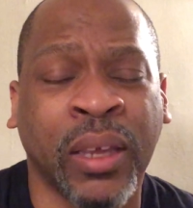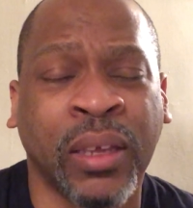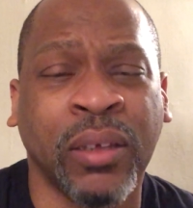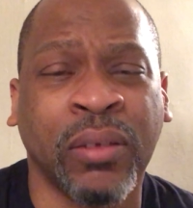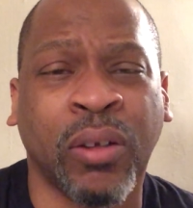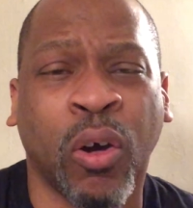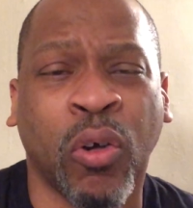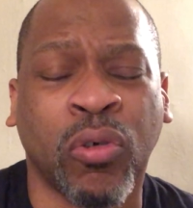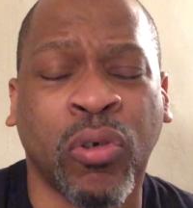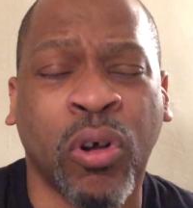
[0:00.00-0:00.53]
you
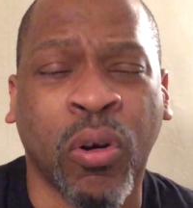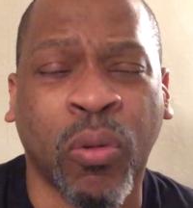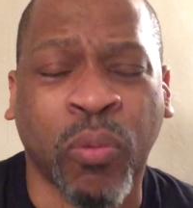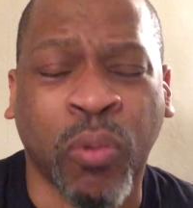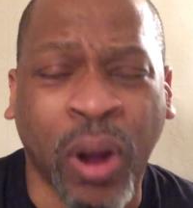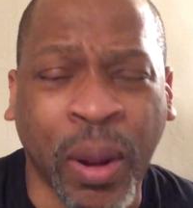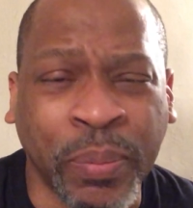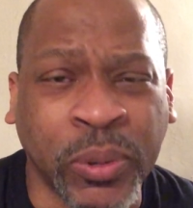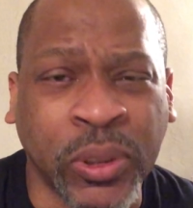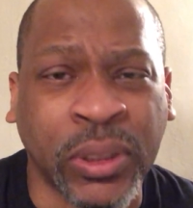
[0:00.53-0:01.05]
know,
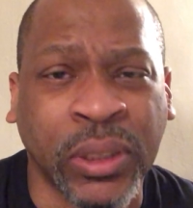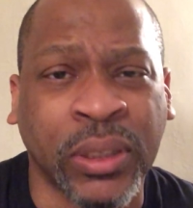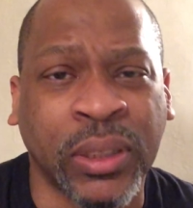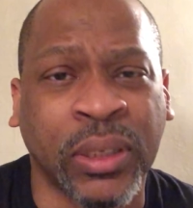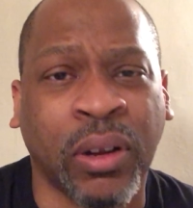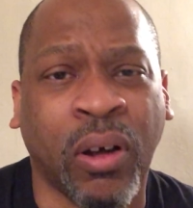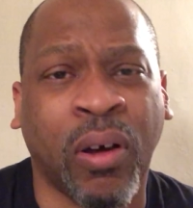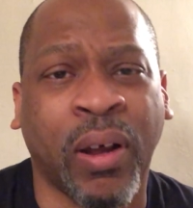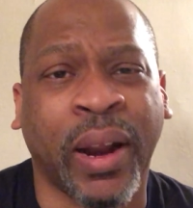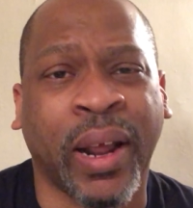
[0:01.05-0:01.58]
corruption
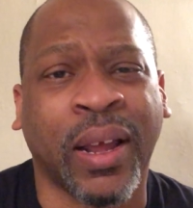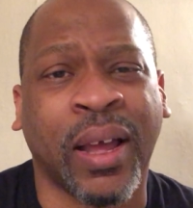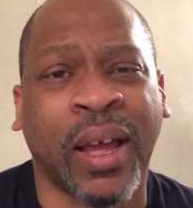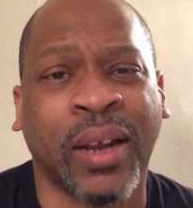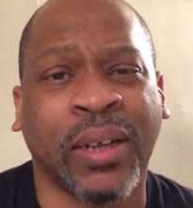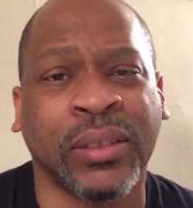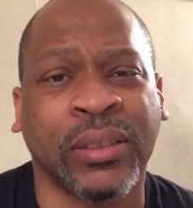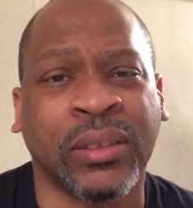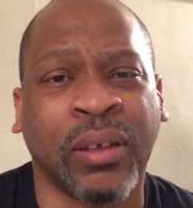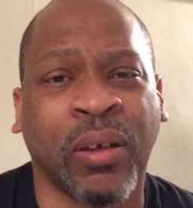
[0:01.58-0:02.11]
and all that
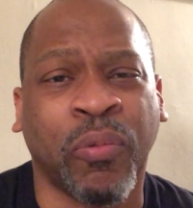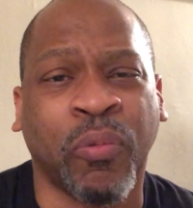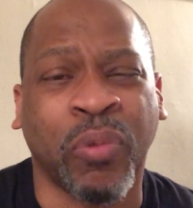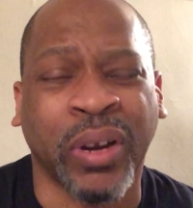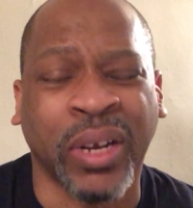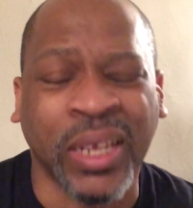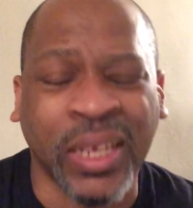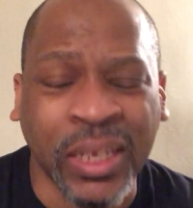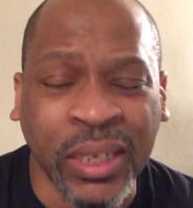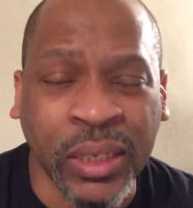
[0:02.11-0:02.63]
kind of stuff,
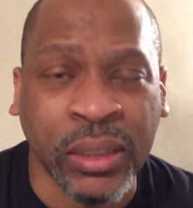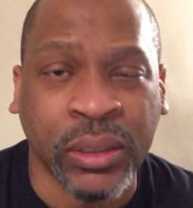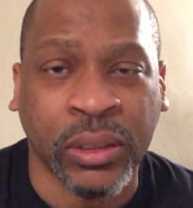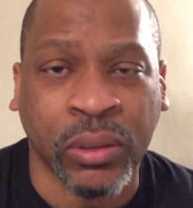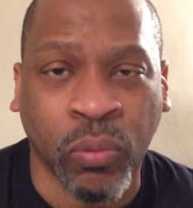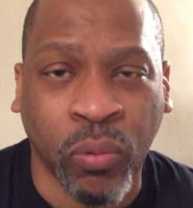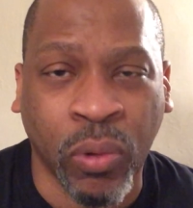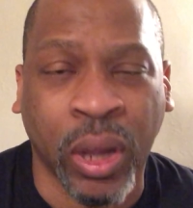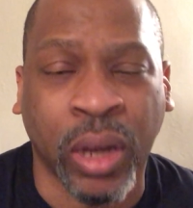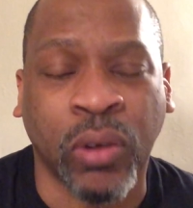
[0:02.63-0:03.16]
when he is the
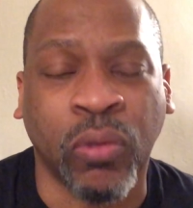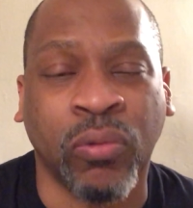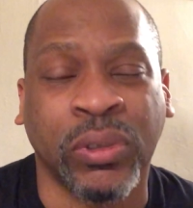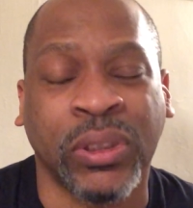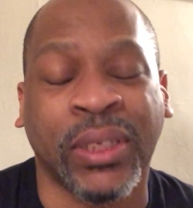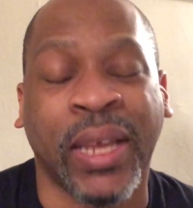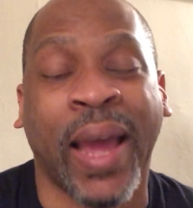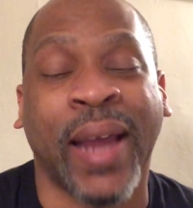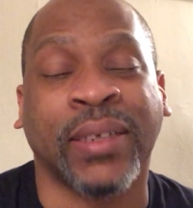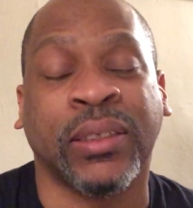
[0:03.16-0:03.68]
one who
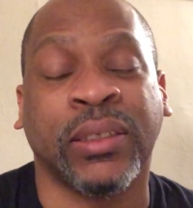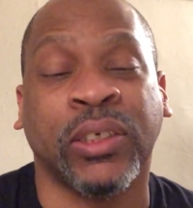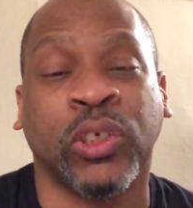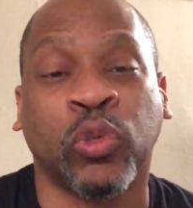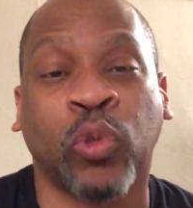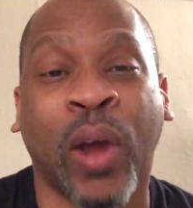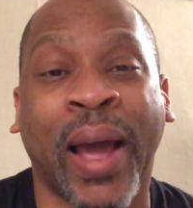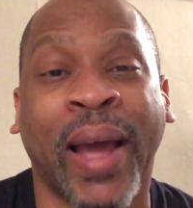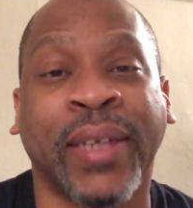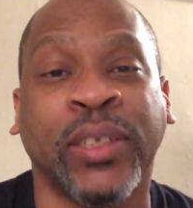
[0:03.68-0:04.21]
was actually
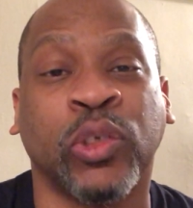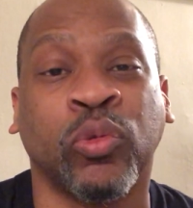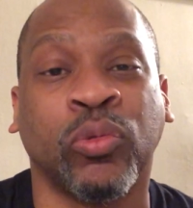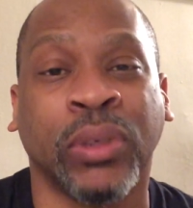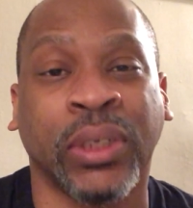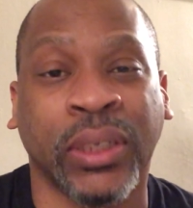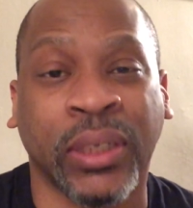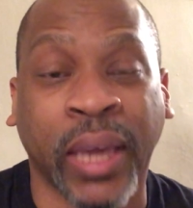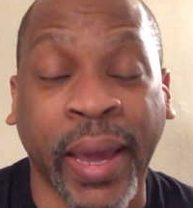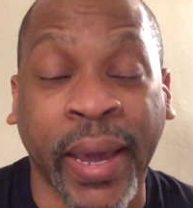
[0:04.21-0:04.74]
trying to
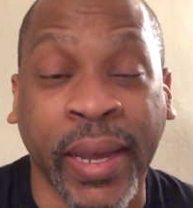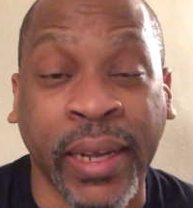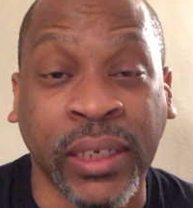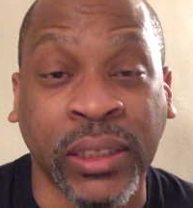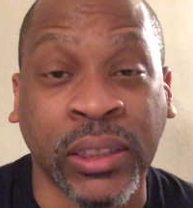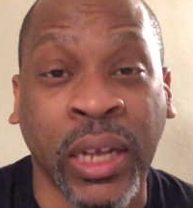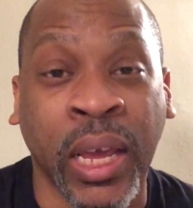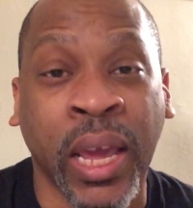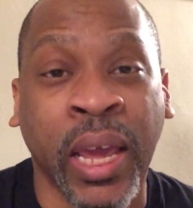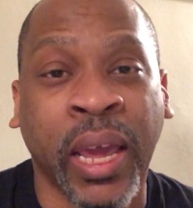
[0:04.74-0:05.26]

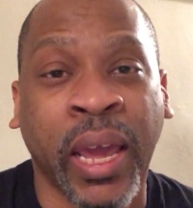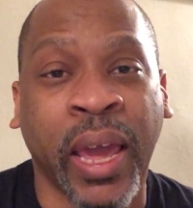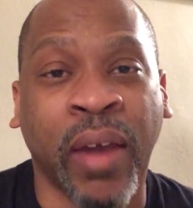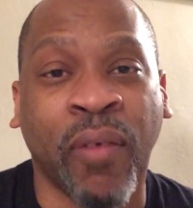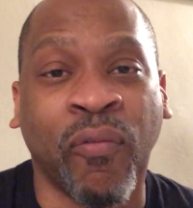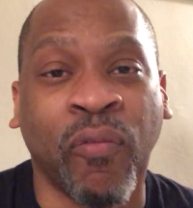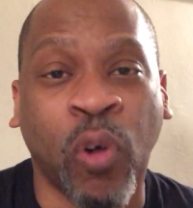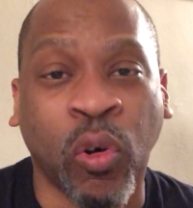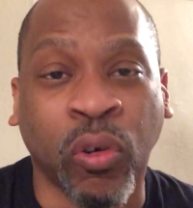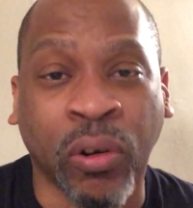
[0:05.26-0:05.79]
engage
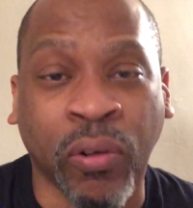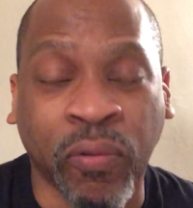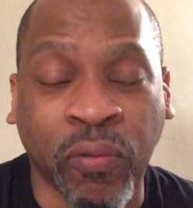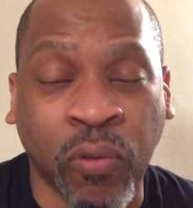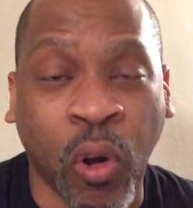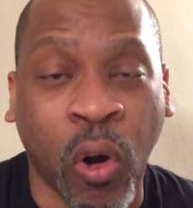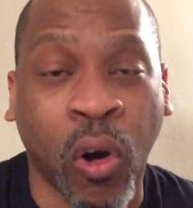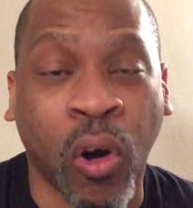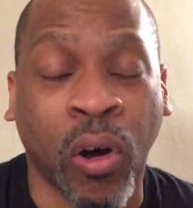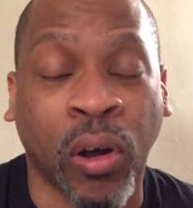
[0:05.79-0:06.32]
in voter
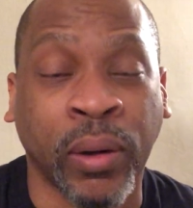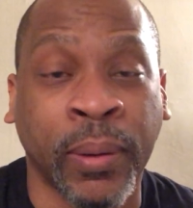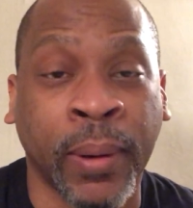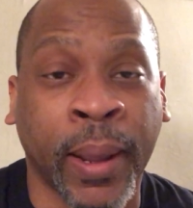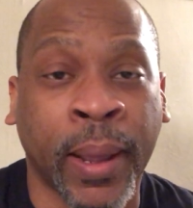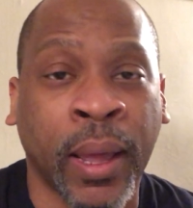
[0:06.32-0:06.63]
fraud.